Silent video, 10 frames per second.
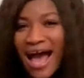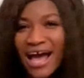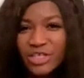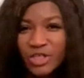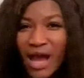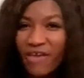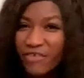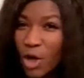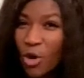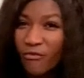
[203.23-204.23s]
and you
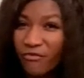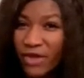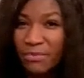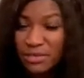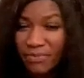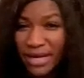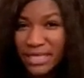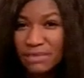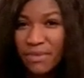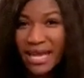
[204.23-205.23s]
have a confirmed
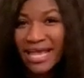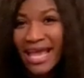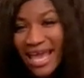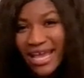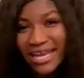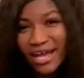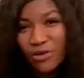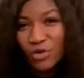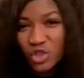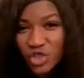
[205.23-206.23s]
placement in
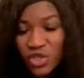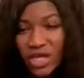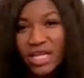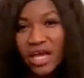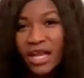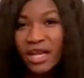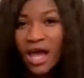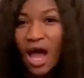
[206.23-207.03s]
an Australian